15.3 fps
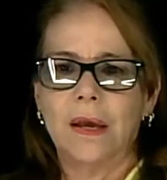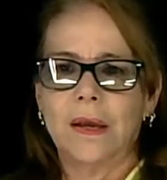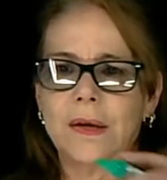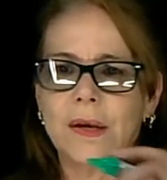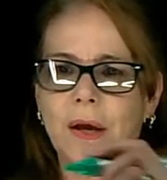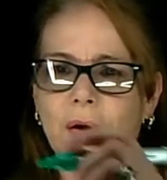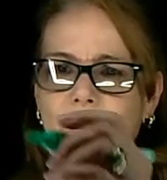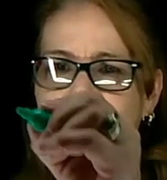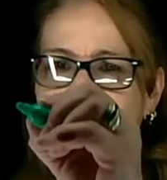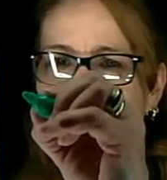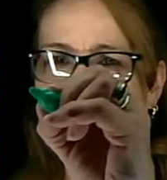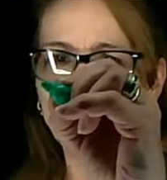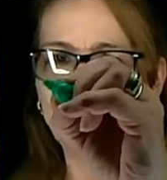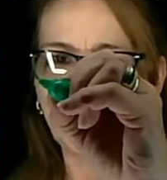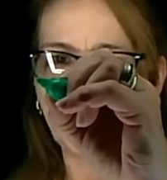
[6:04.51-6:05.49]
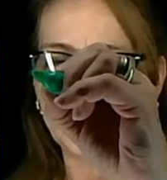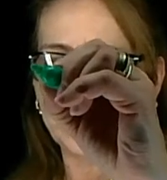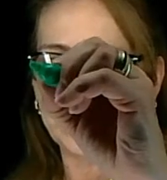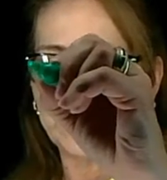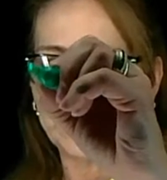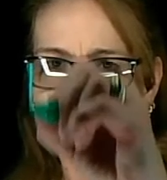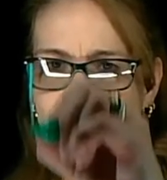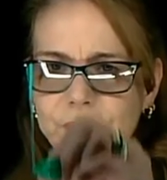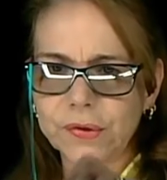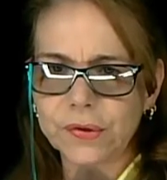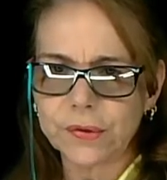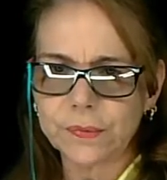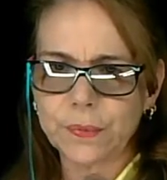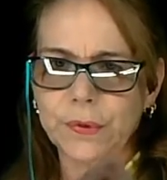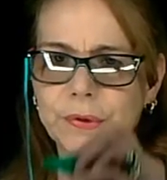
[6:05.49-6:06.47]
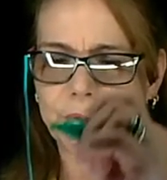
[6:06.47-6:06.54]
Now you will draw your Fischer
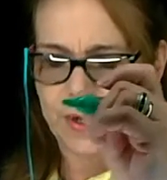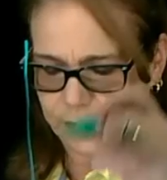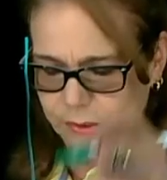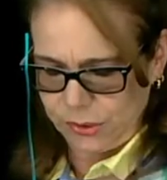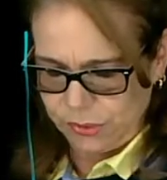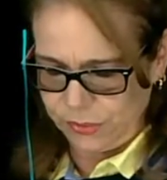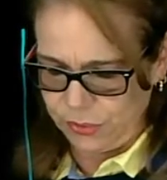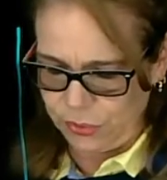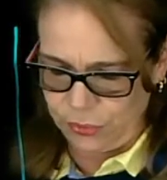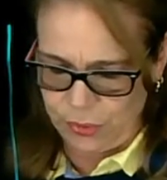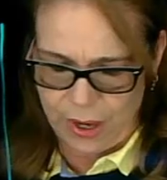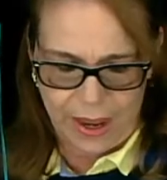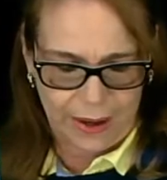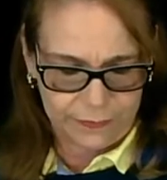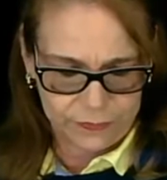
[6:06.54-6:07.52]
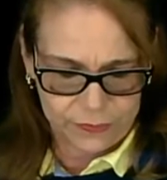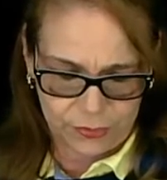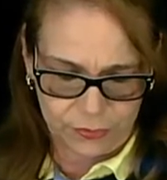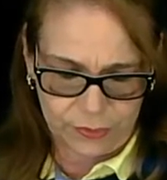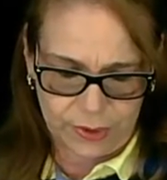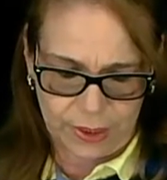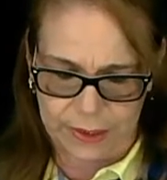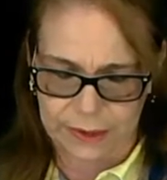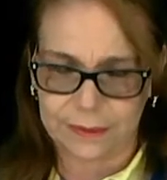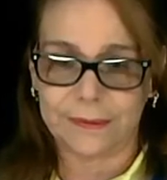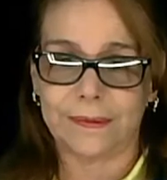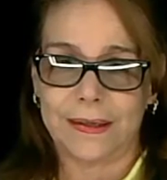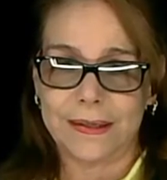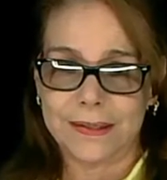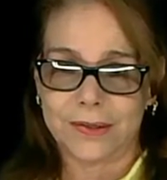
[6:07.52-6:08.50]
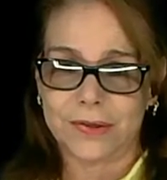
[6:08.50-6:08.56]
projection. You have 2 chiral
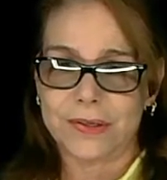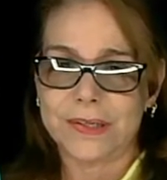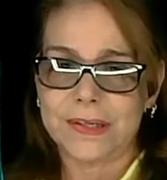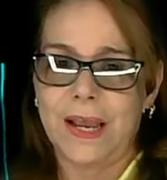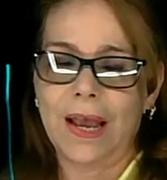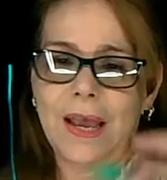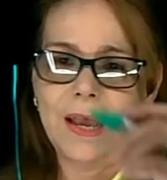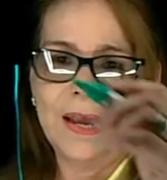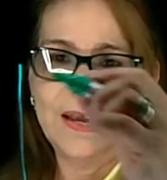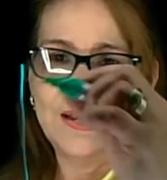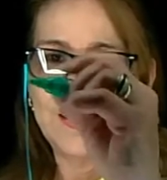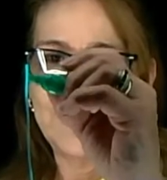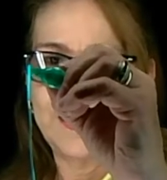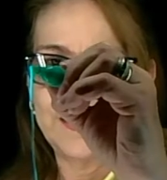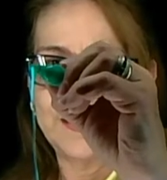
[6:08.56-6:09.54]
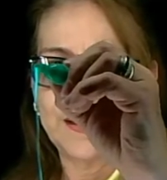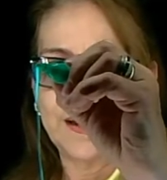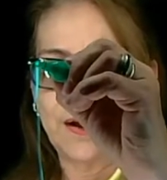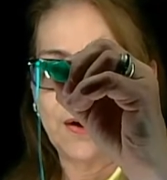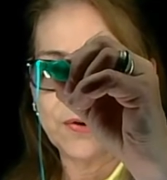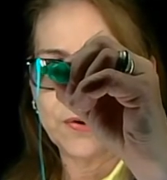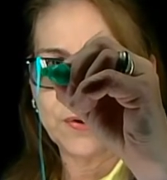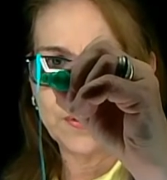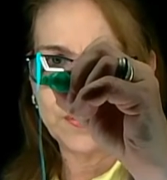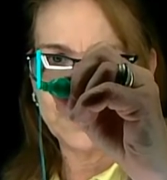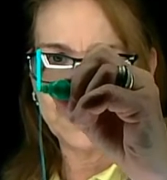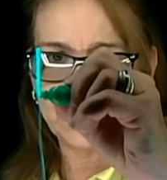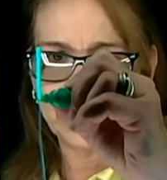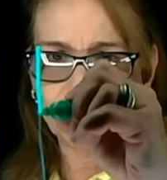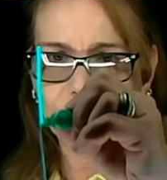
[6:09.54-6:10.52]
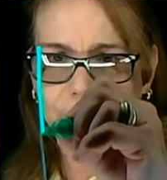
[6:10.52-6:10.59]
centers, and now you're going to
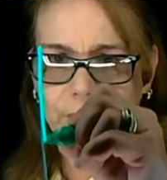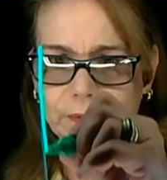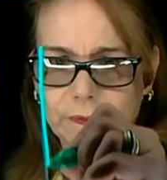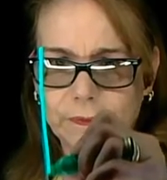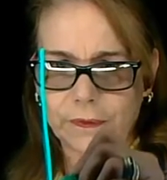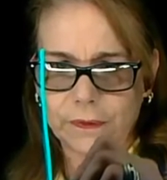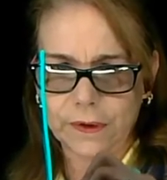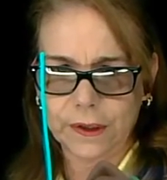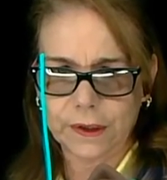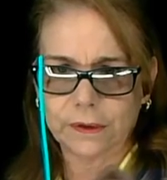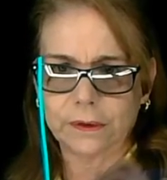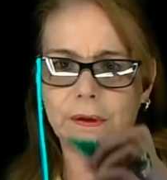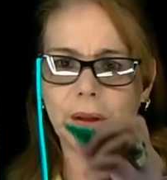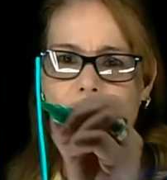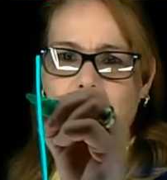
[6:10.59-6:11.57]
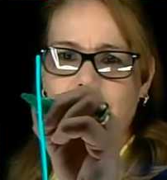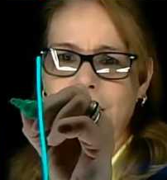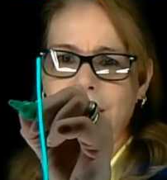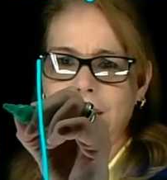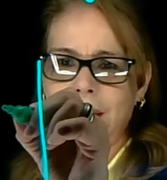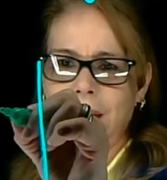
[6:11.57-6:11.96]
draw this vertical line.